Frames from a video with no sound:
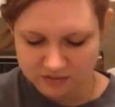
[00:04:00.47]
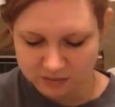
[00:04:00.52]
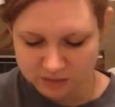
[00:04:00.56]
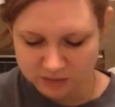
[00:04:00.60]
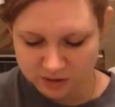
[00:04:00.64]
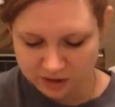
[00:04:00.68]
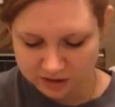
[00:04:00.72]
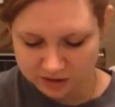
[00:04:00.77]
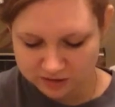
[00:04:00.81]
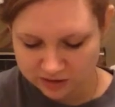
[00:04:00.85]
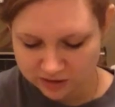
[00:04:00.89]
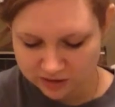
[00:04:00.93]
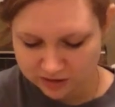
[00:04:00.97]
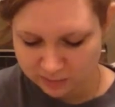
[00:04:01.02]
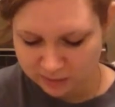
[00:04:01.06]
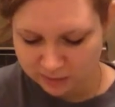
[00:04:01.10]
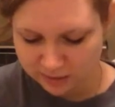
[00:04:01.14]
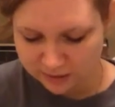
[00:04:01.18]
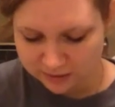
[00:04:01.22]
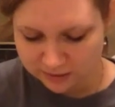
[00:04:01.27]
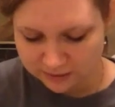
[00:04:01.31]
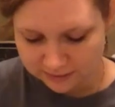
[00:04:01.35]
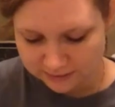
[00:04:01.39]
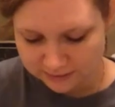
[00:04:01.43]
some dollar
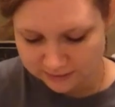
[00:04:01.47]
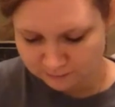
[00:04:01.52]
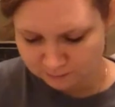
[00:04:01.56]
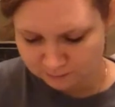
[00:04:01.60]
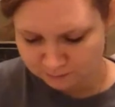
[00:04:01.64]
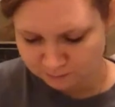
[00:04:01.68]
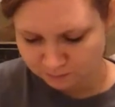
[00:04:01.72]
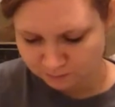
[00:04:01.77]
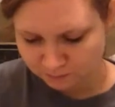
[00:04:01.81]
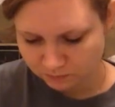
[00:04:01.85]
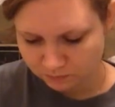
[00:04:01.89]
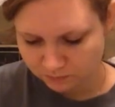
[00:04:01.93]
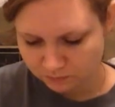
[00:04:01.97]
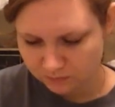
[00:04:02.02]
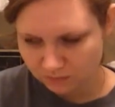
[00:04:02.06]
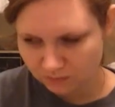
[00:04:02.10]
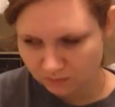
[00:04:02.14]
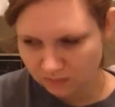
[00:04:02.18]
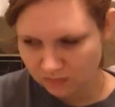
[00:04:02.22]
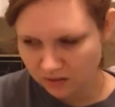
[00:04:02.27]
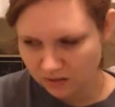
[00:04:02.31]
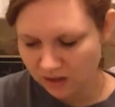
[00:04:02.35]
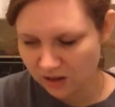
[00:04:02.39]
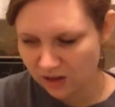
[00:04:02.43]
bills.
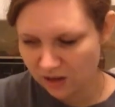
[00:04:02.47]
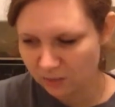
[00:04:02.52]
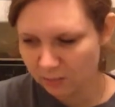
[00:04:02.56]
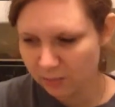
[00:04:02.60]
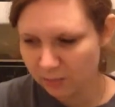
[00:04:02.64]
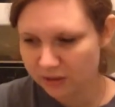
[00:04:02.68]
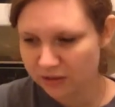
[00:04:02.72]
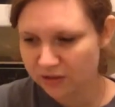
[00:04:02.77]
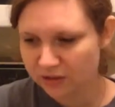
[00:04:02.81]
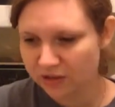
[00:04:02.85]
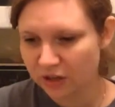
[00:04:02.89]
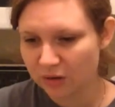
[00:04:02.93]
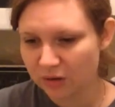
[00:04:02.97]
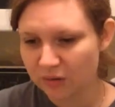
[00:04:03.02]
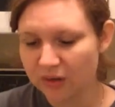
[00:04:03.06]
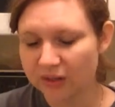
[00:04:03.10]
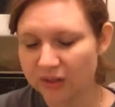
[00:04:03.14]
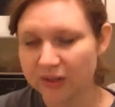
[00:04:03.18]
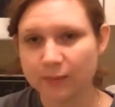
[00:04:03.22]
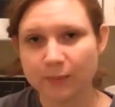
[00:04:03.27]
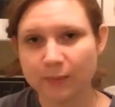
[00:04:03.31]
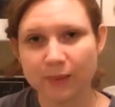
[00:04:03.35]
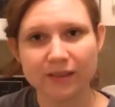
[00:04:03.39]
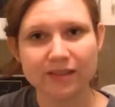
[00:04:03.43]
But don't
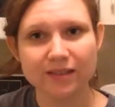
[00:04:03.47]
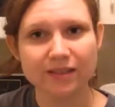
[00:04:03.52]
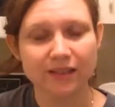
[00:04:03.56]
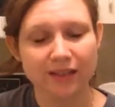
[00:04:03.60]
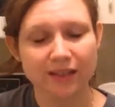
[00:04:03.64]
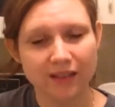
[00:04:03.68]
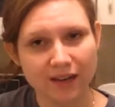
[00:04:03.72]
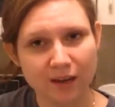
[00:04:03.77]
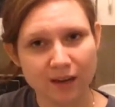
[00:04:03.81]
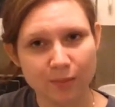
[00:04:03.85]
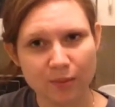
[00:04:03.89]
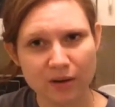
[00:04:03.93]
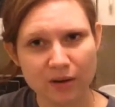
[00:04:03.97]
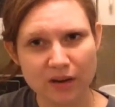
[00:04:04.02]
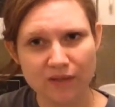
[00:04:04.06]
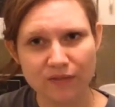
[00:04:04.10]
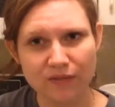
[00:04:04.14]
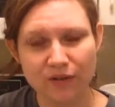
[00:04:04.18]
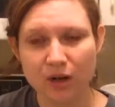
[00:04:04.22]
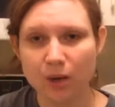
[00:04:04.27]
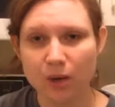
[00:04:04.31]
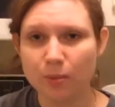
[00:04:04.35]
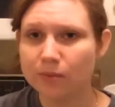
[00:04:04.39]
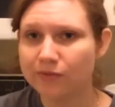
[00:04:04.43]
expect to get up and have a
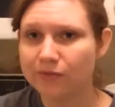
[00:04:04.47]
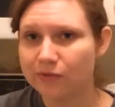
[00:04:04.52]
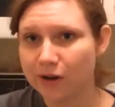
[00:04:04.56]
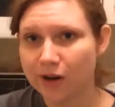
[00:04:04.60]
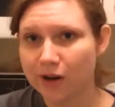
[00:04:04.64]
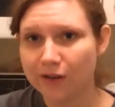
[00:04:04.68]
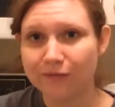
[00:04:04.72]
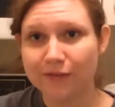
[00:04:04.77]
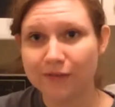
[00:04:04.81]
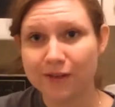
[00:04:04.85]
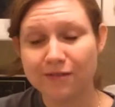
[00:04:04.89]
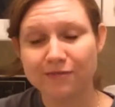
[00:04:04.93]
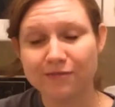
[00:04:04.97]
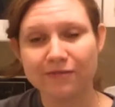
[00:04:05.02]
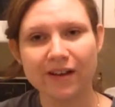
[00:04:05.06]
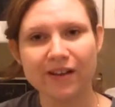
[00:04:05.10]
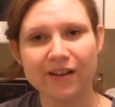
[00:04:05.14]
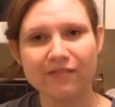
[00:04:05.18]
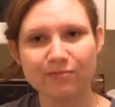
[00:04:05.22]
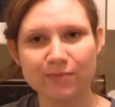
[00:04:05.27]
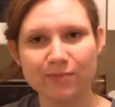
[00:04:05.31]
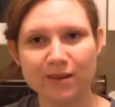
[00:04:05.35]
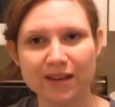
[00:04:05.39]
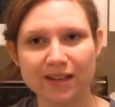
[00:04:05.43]
cup of coffee in
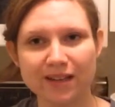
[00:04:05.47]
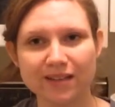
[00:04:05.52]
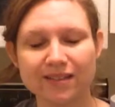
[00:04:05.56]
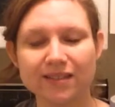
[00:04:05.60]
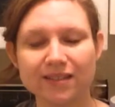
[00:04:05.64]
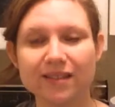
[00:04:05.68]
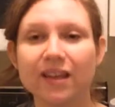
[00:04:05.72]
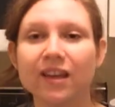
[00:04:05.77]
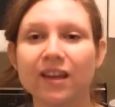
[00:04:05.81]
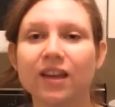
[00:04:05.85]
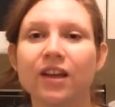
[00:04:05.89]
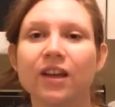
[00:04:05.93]
5 minutes.